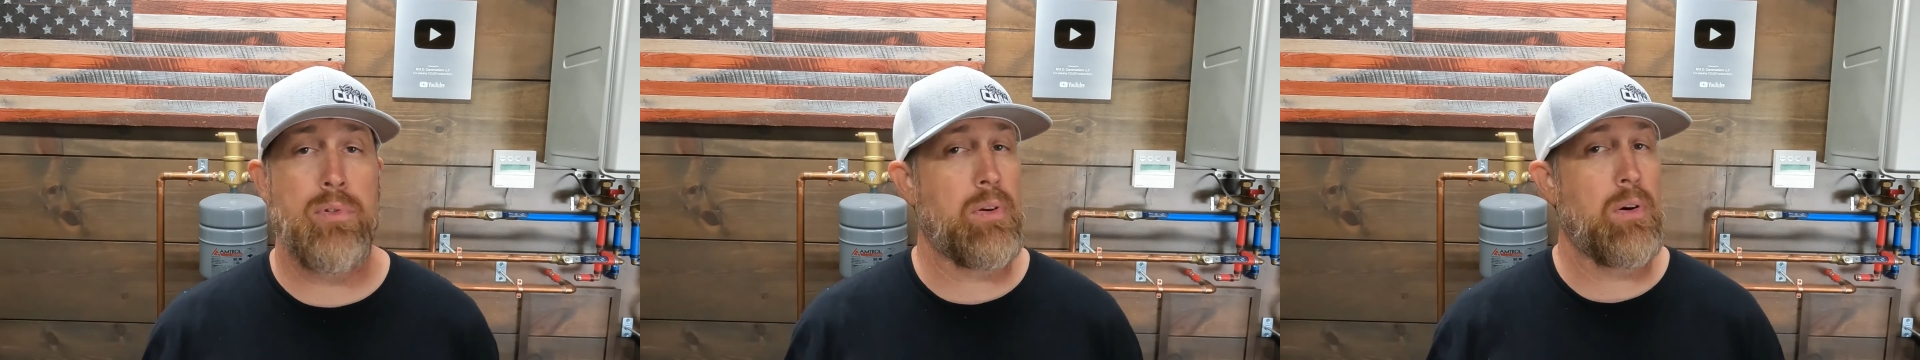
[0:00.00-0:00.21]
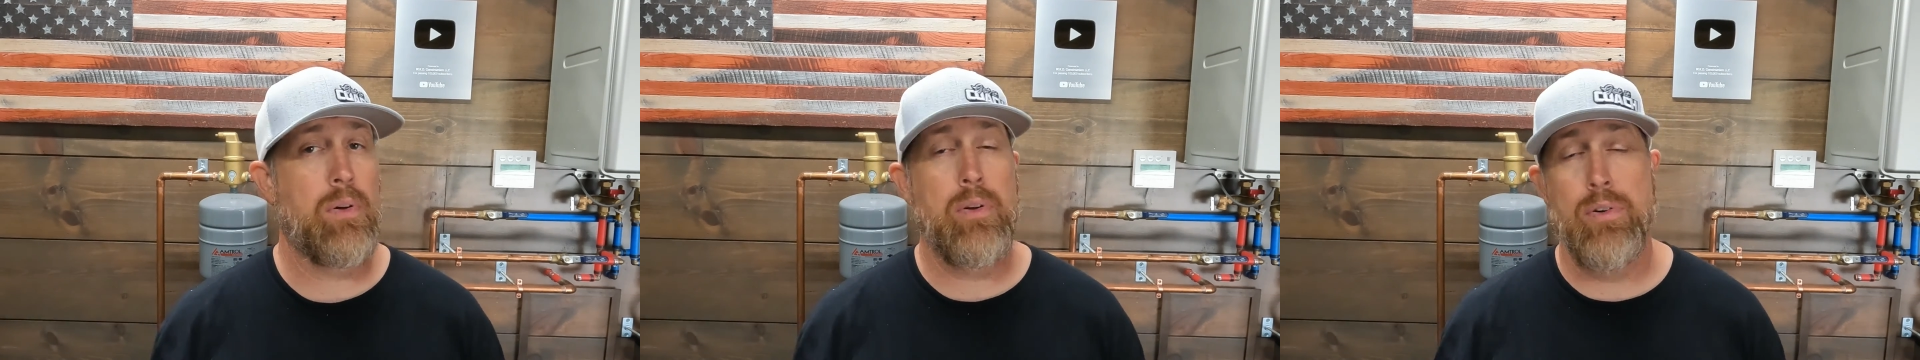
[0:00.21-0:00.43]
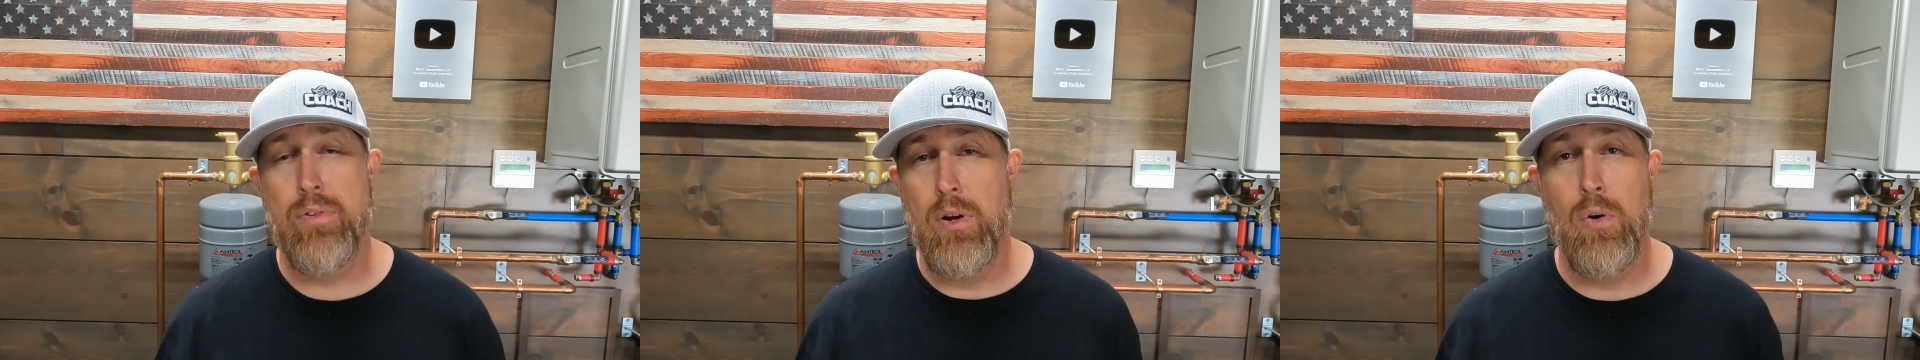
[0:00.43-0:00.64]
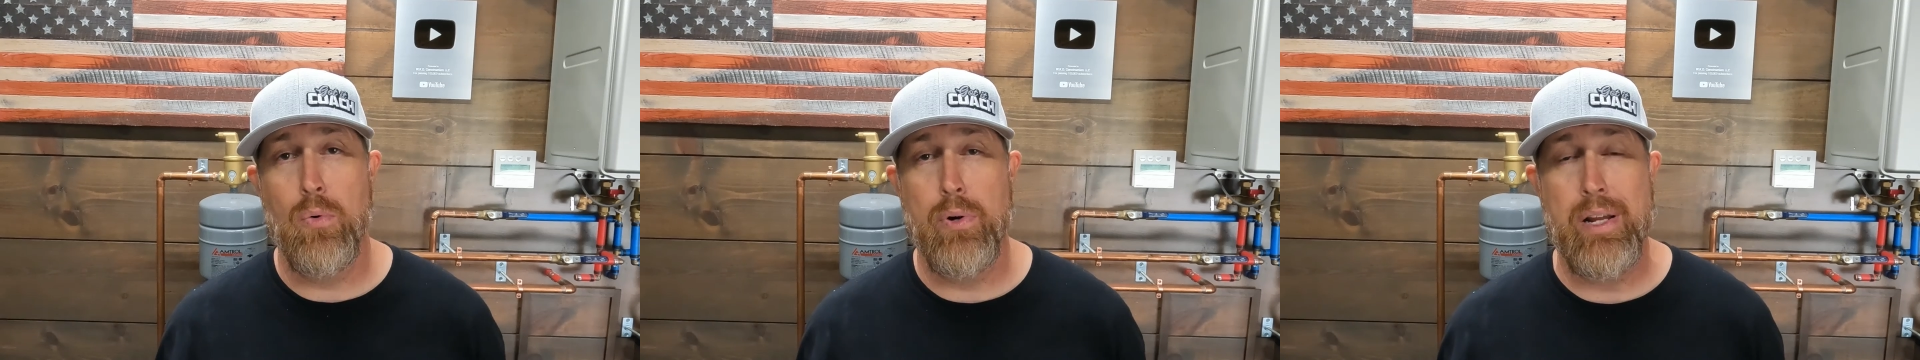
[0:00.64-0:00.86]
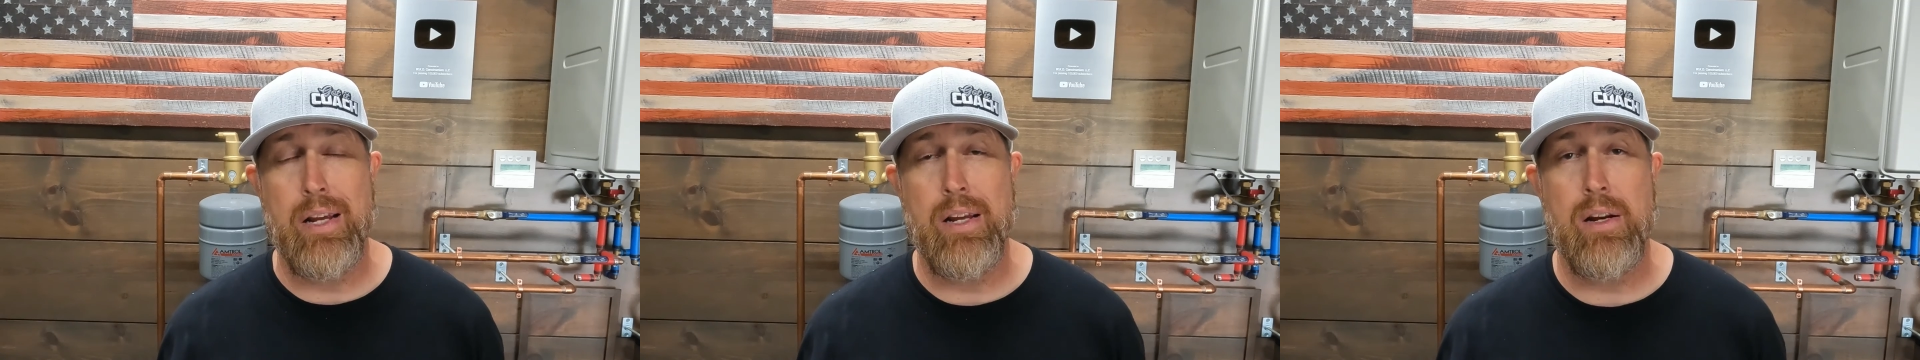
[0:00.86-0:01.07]
so there's no
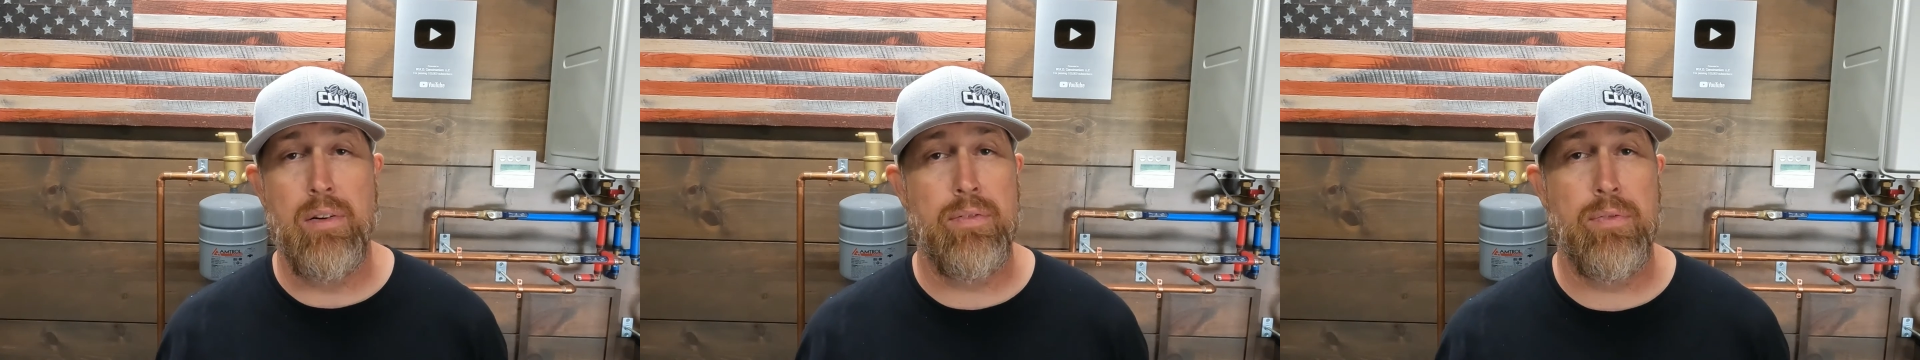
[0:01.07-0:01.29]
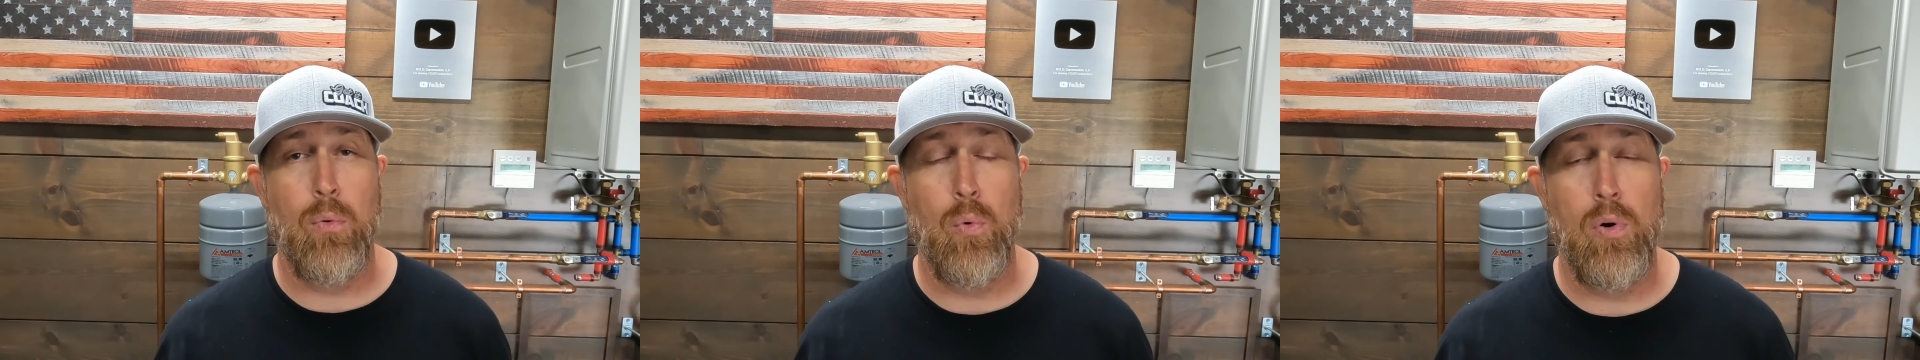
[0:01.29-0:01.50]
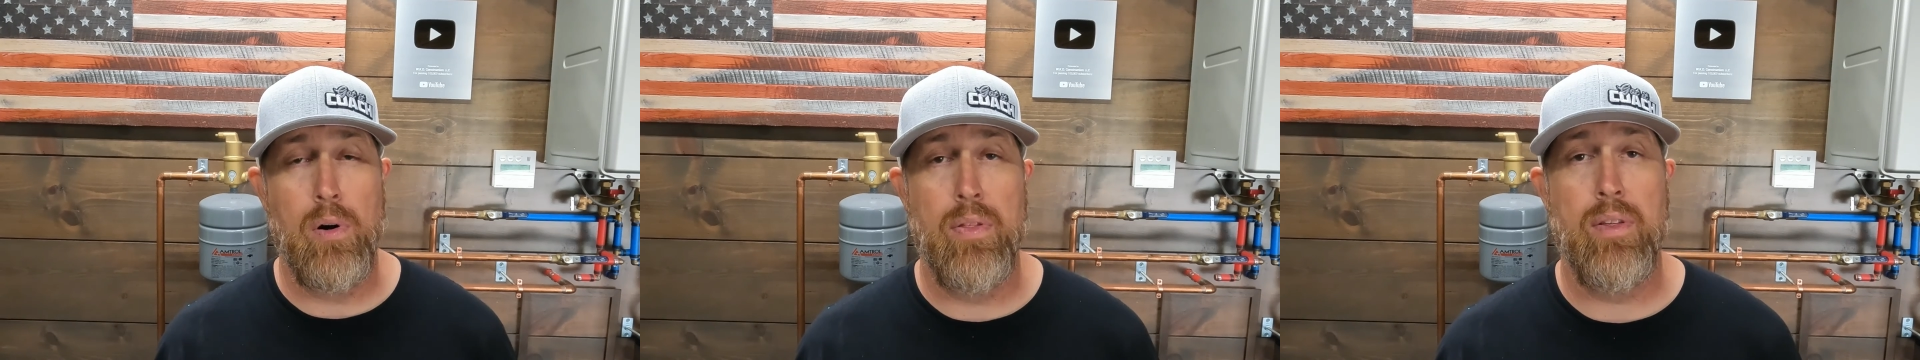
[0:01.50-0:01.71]
need for